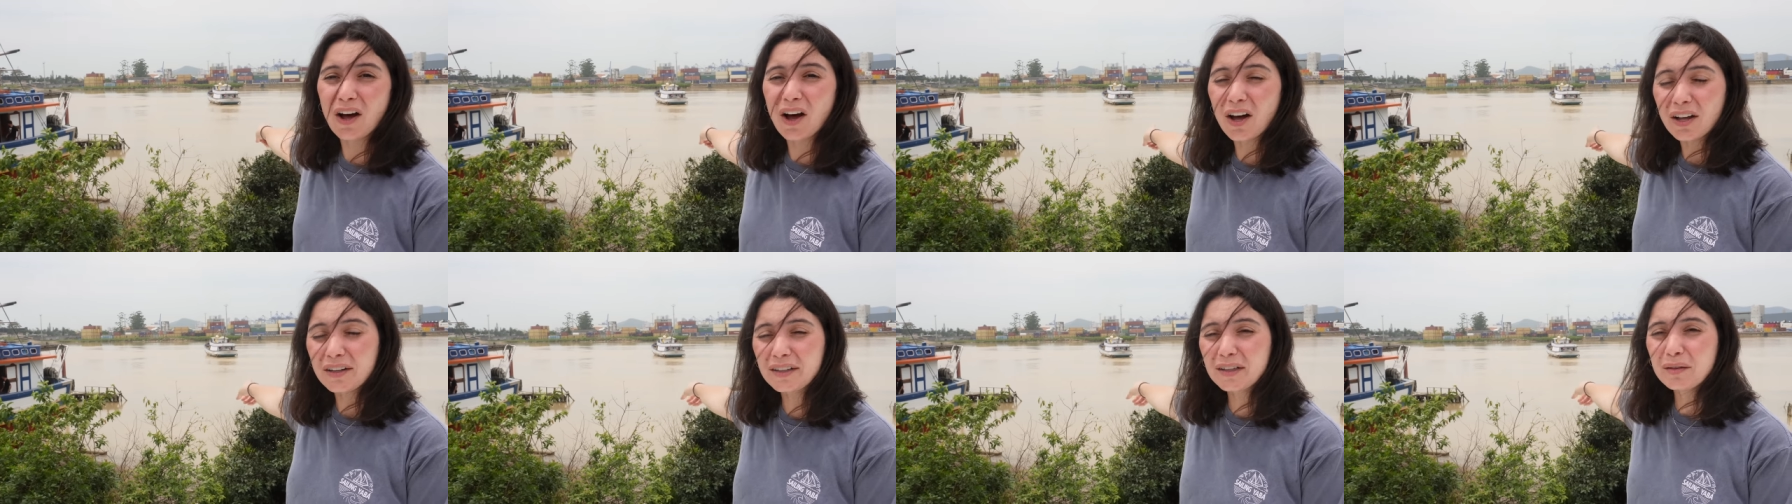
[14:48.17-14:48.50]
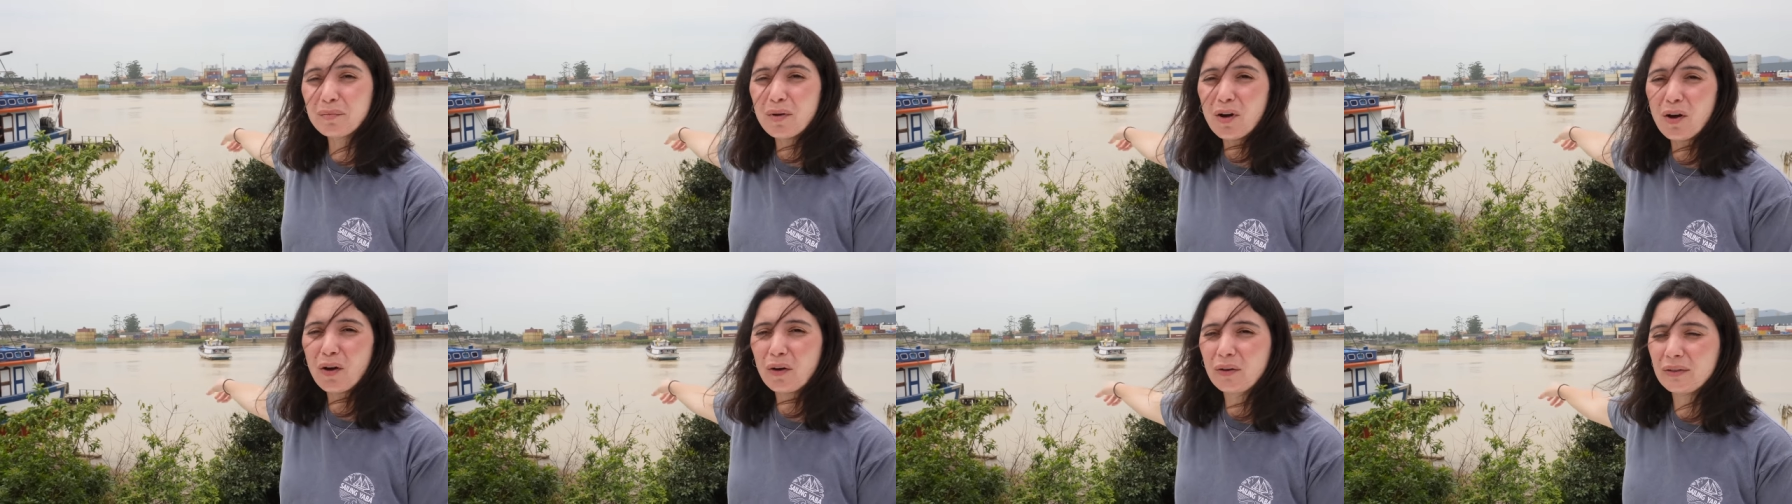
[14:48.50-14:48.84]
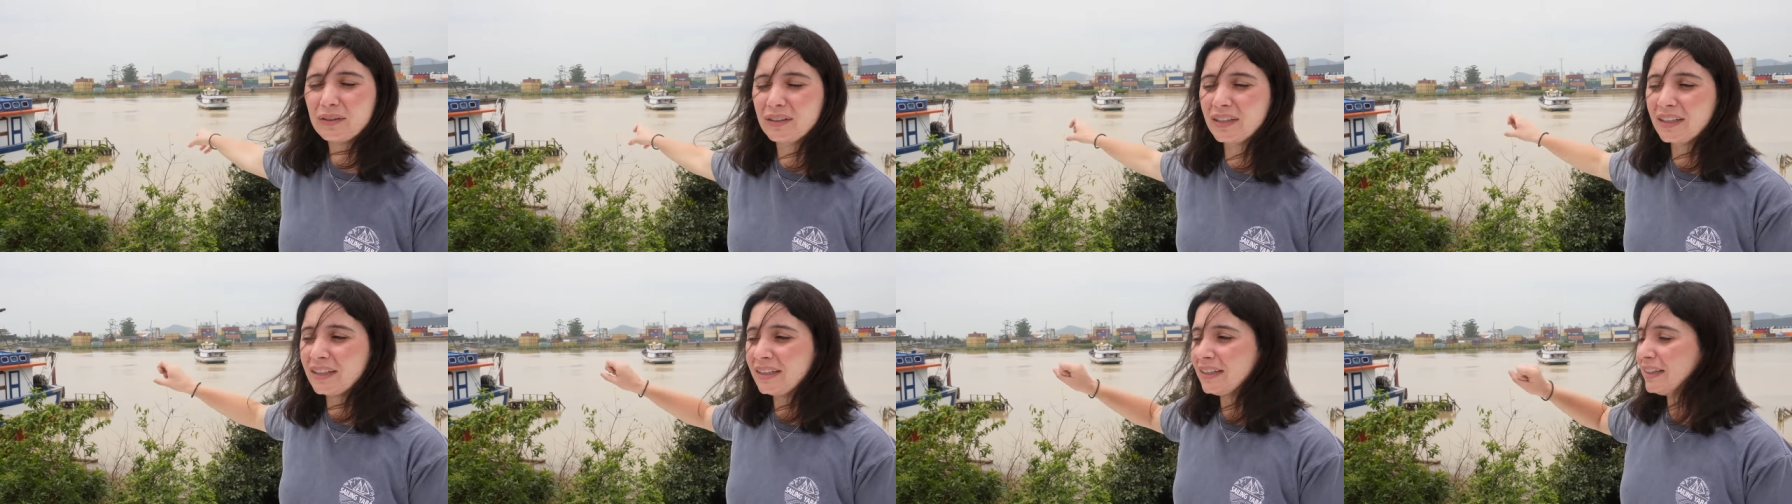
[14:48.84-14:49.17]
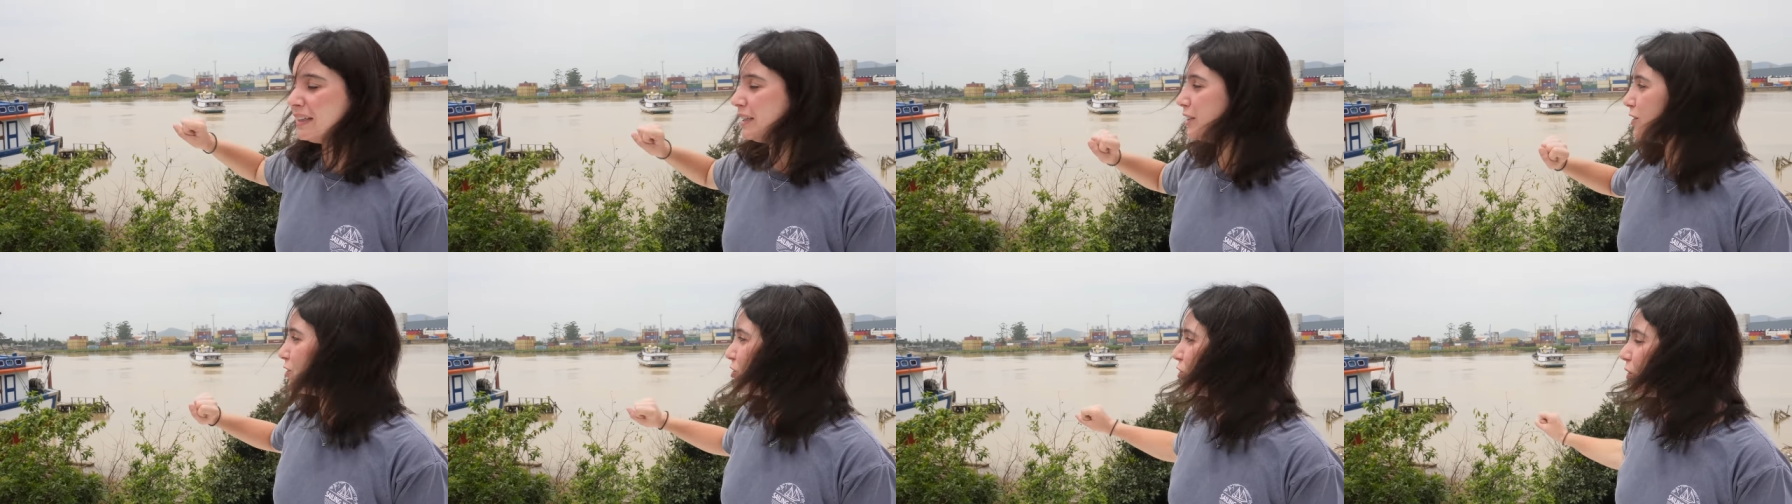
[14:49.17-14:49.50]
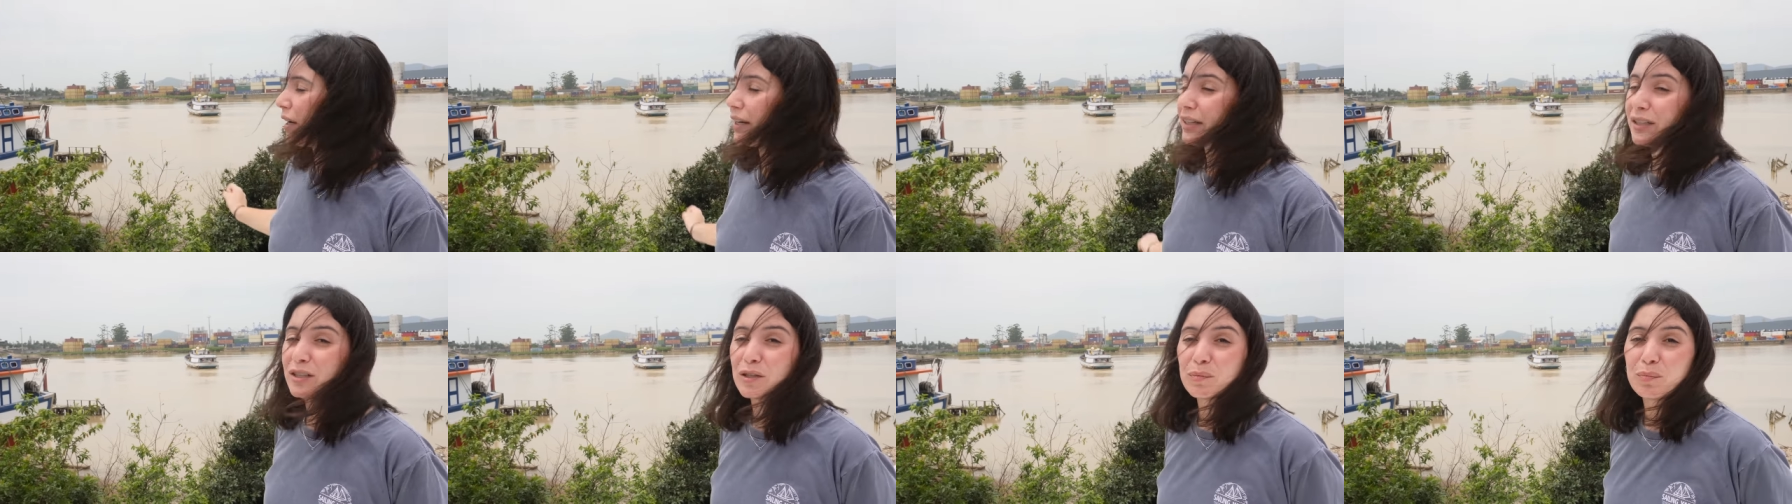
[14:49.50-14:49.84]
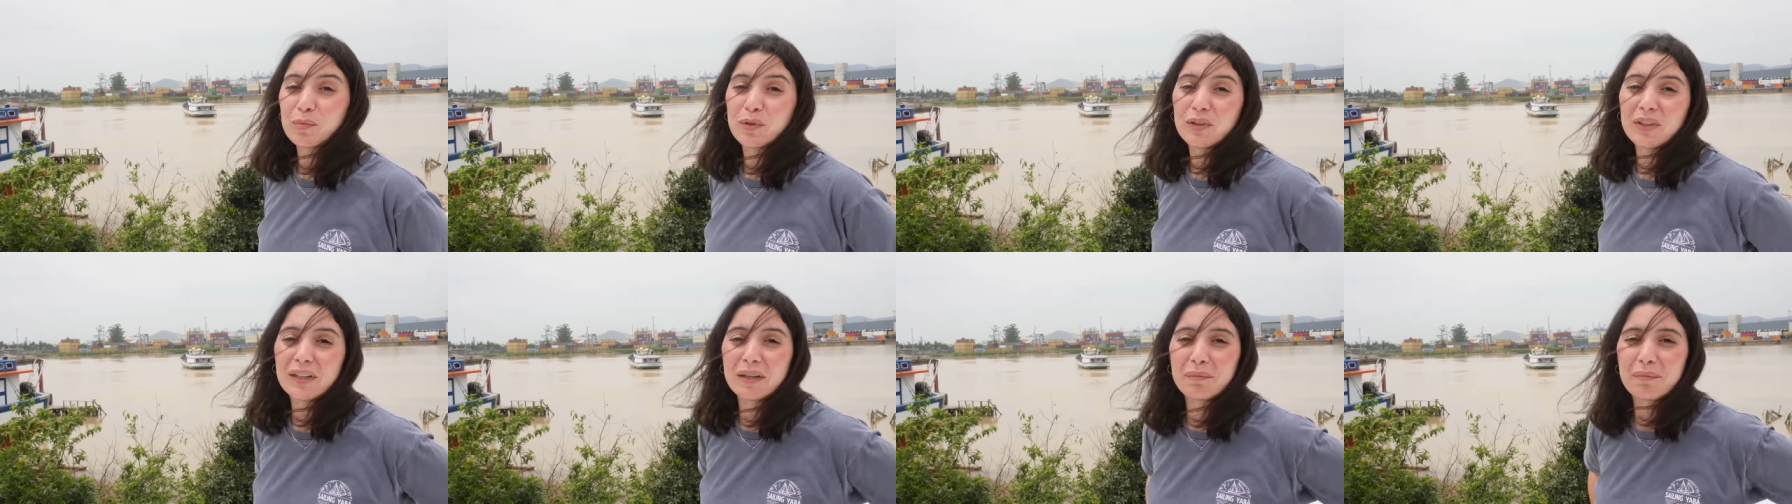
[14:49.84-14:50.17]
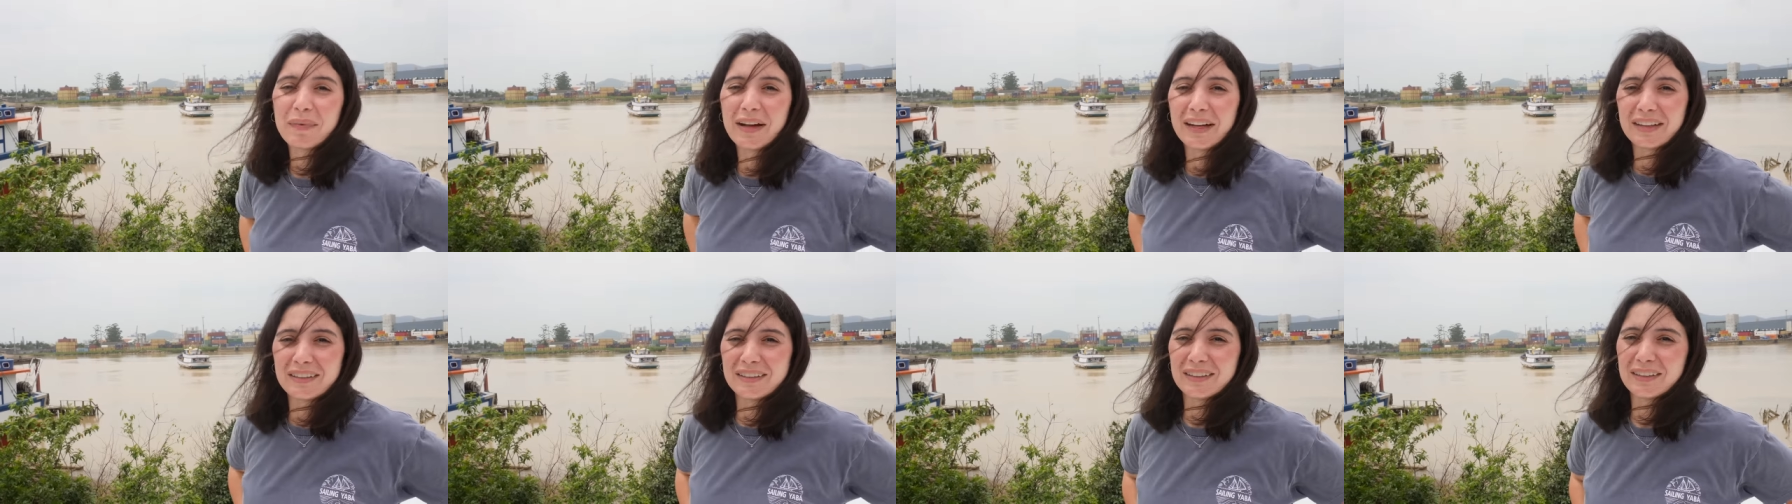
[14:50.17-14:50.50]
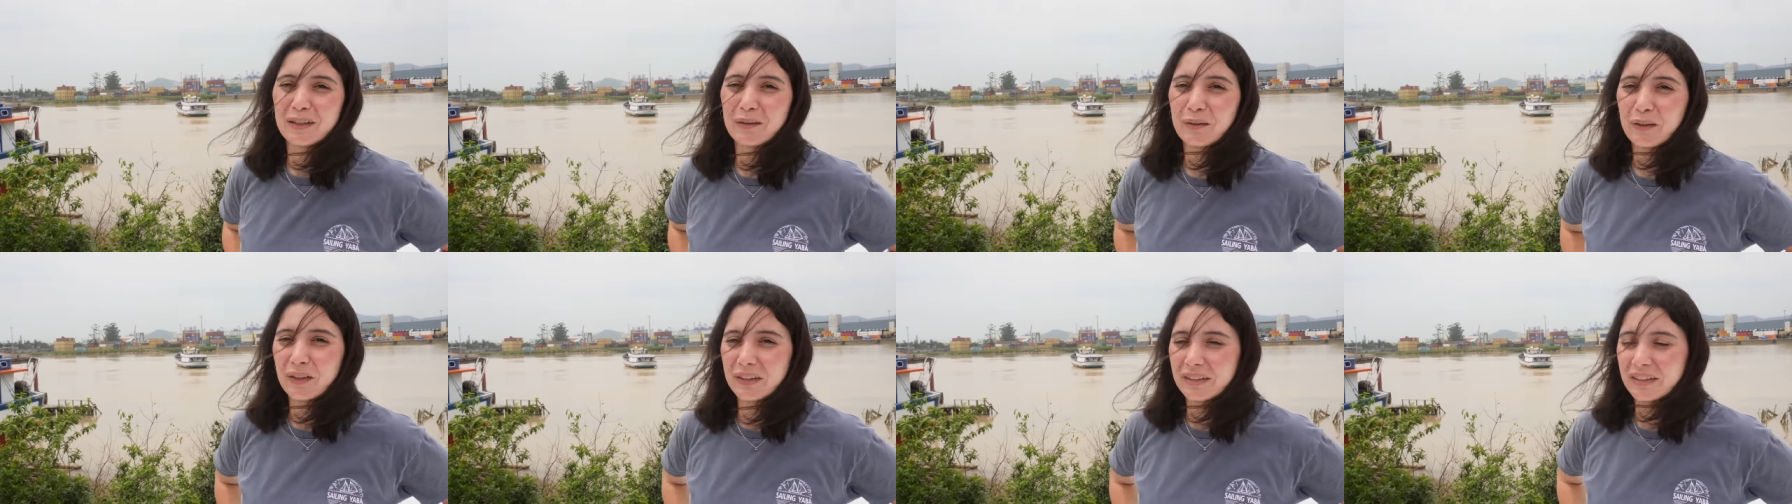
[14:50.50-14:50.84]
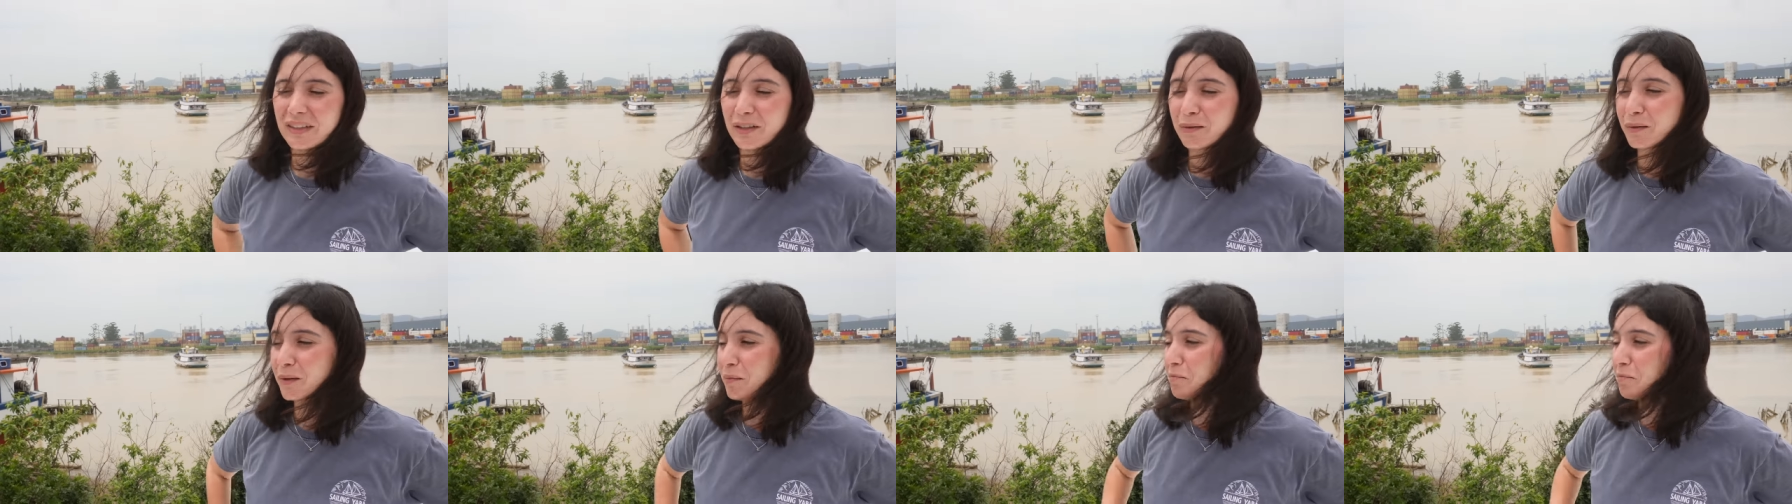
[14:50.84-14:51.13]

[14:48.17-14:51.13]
other boat, trying to pull it back to the water.